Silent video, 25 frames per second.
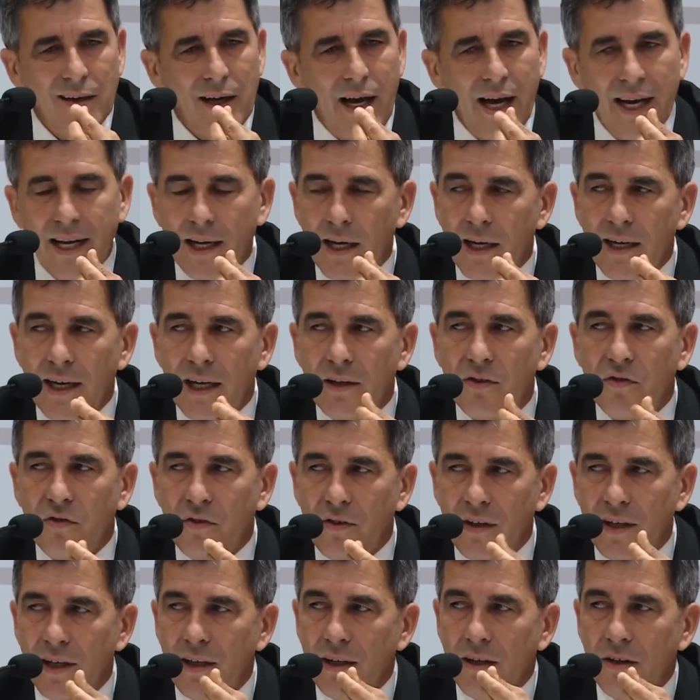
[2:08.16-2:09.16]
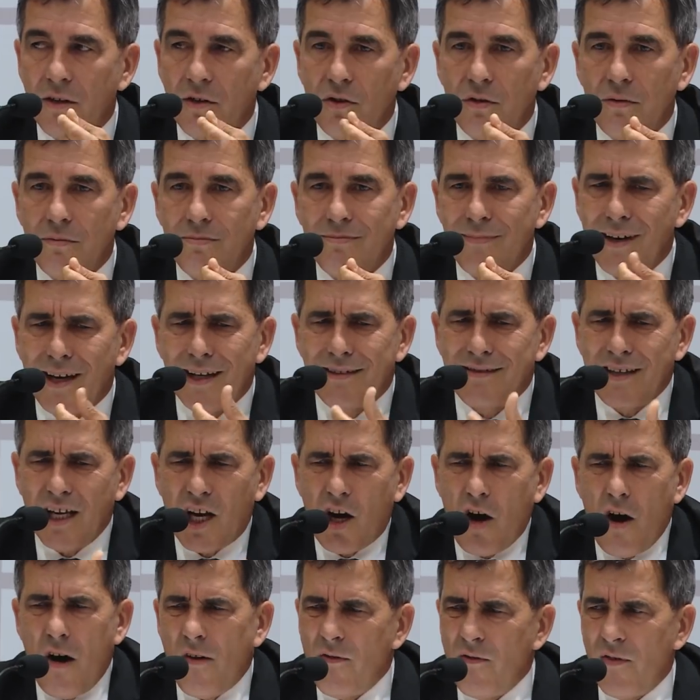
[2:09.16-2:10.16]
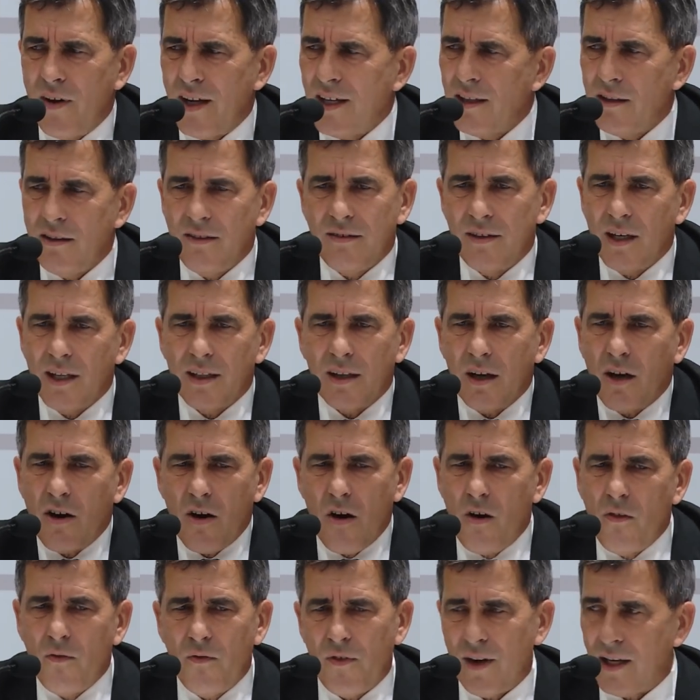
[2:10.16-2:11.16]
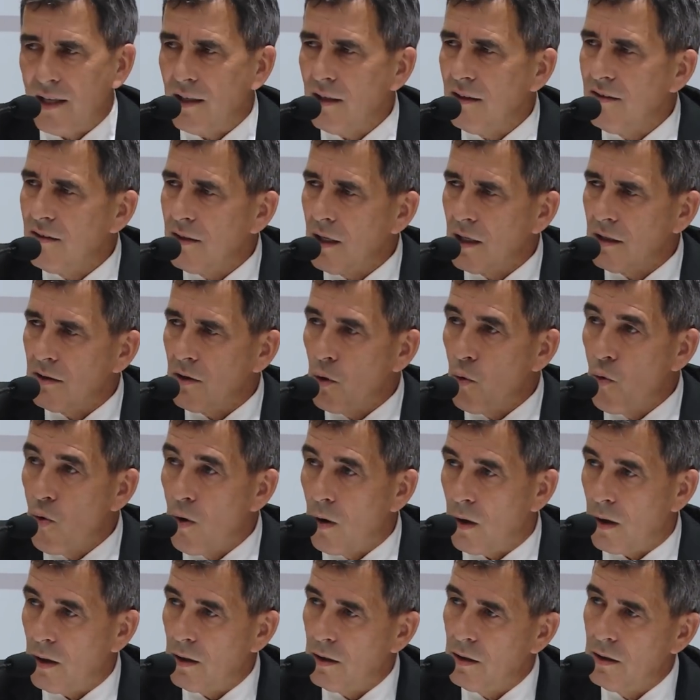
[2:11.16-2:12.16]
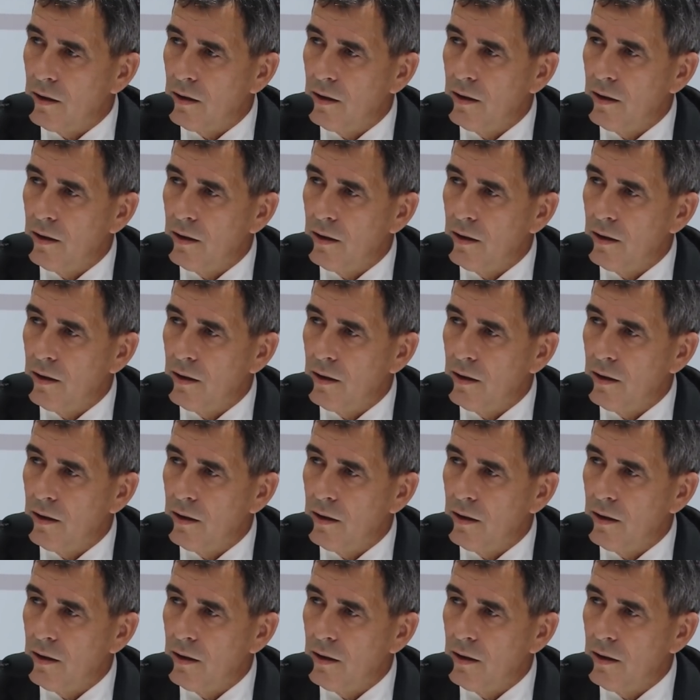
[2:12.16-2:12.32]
I cannot see it as a conflict. It's not a conflict. It's not a war.